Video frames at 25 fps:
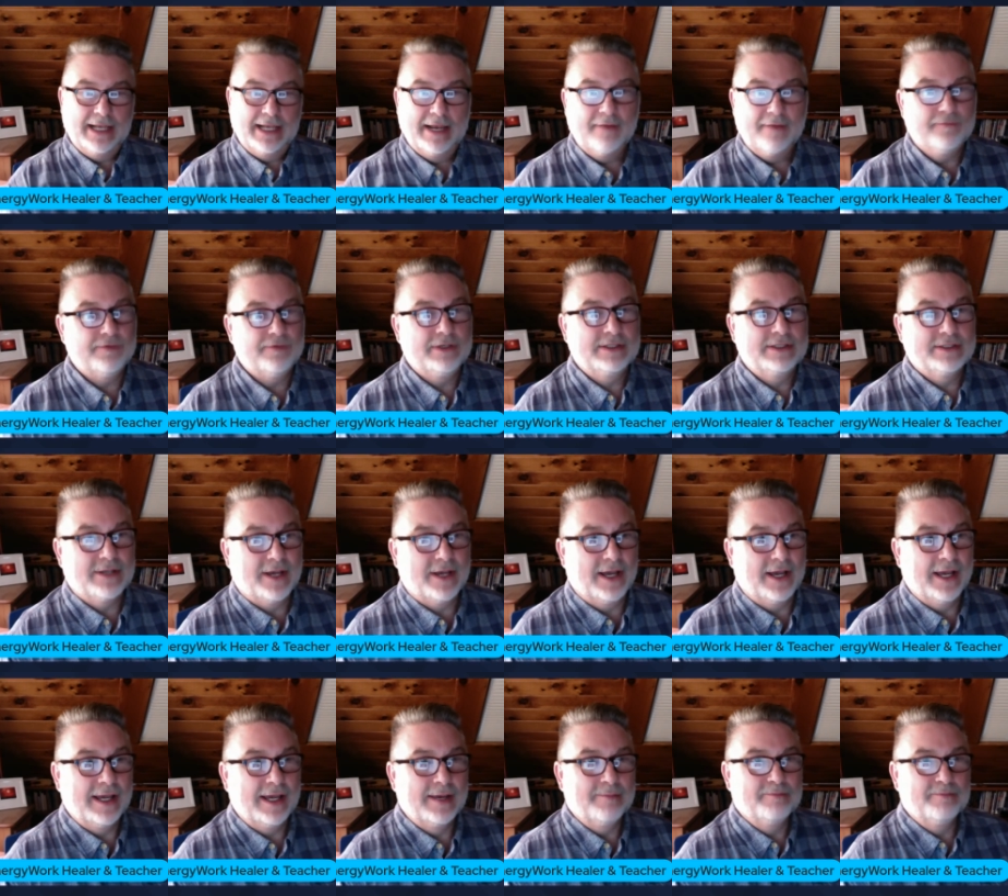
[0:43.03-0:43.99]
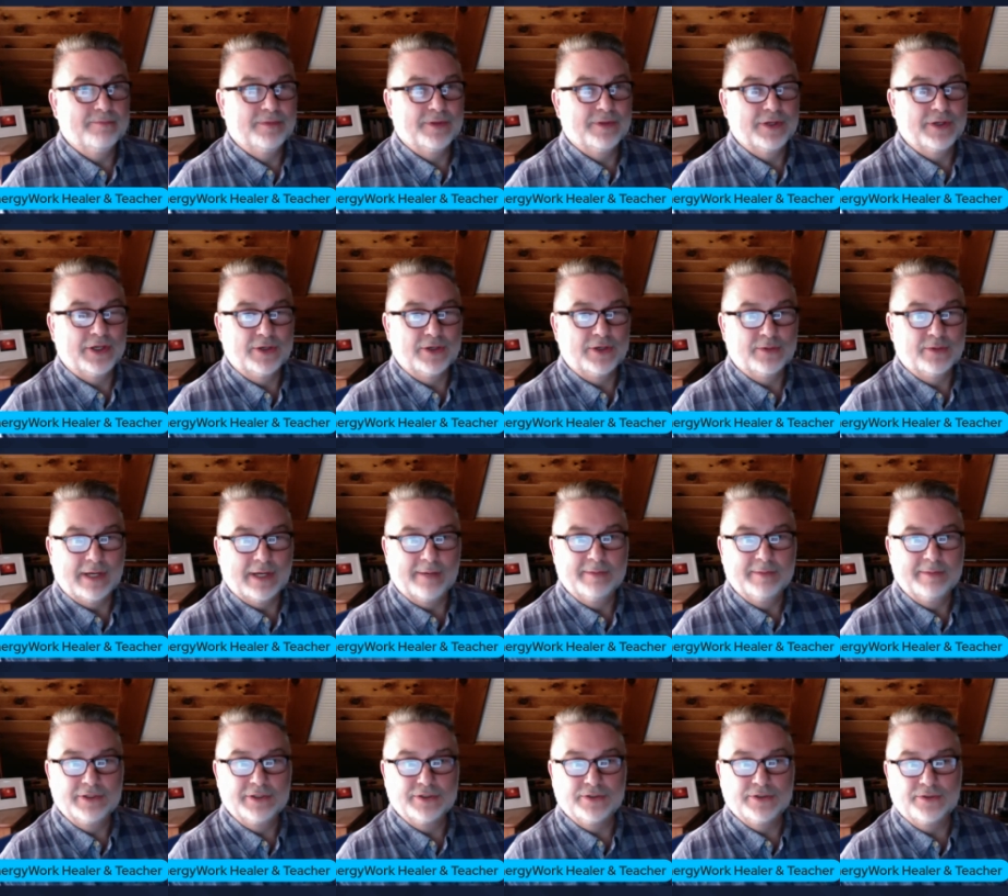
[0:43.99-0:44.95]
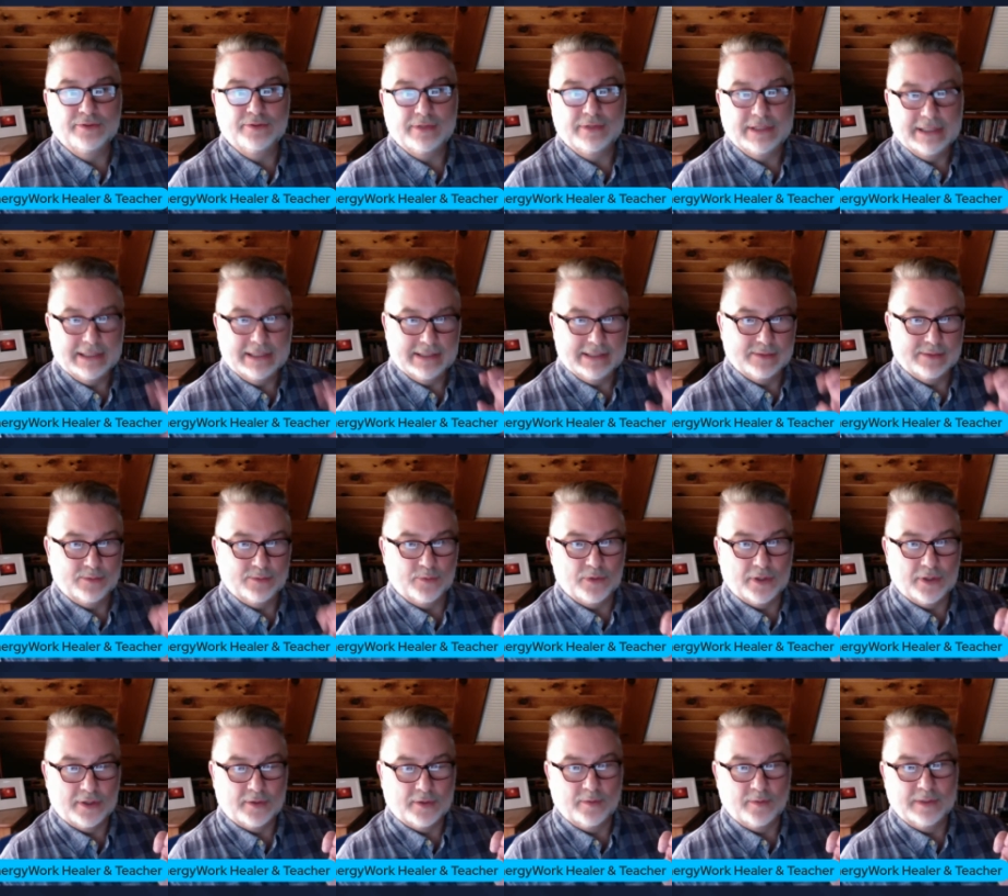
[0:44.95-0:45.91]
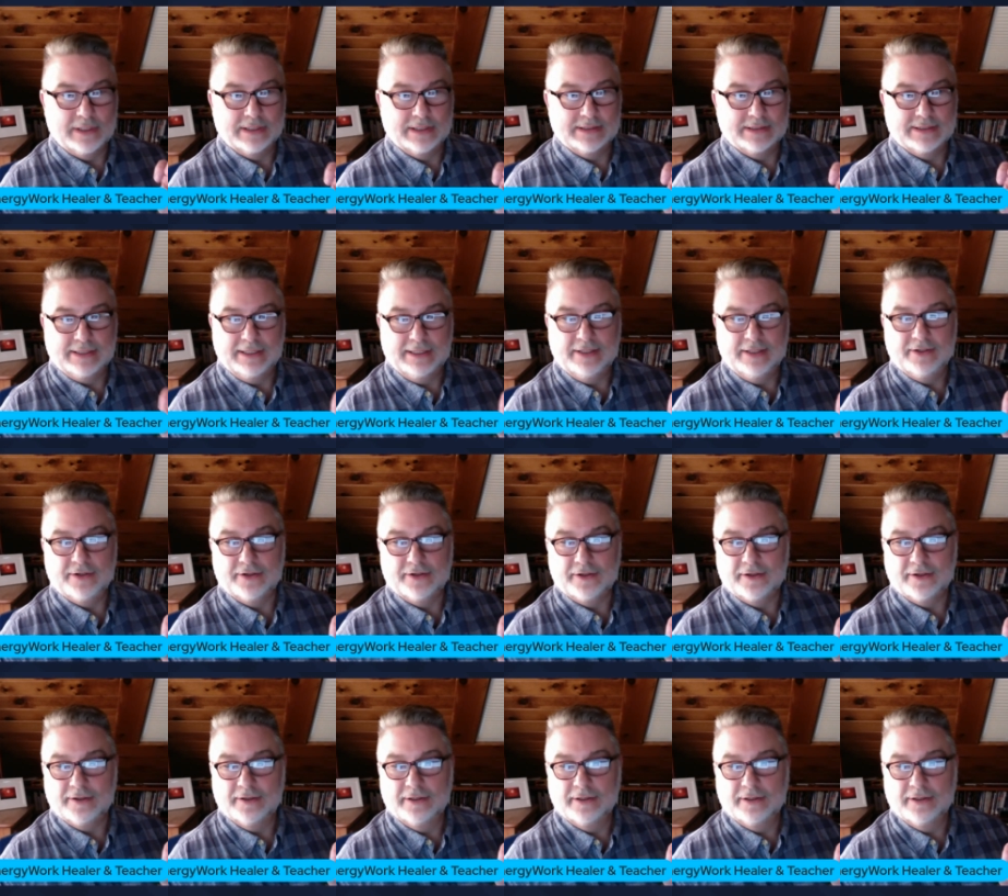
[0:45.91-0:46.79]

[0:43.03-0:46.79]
Every time that you come and do this work with us here,